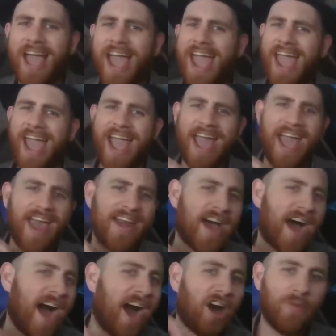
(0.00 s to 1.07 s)
And
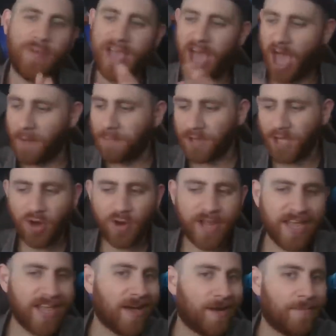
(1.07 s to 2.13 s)
I'll be
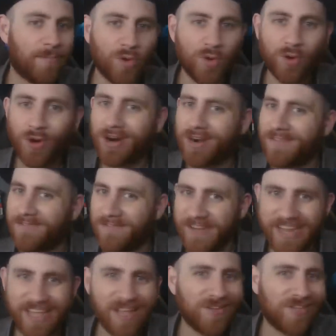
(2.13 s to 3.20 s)
uploading more
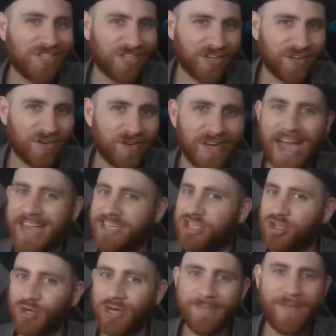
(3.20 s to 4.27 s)
videos soon. I
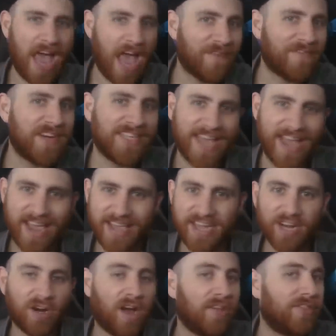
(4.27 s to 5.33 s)
stream every day
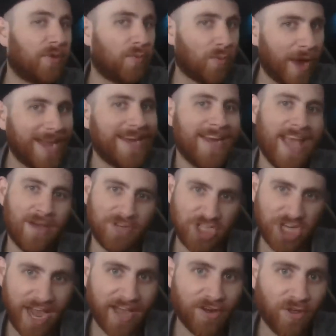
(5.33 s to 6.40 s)
here on the Right Now
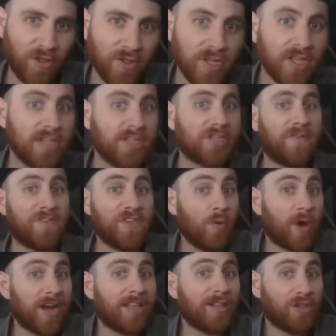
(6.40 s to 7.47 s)
channel. So if you
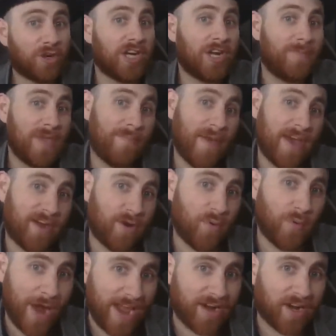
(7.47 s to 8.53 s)
want to learn to be a better
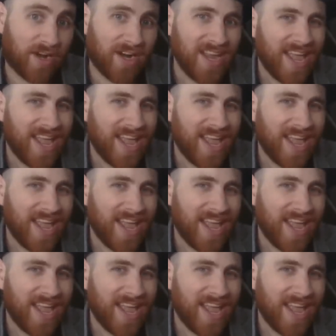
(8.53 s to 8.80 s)
writer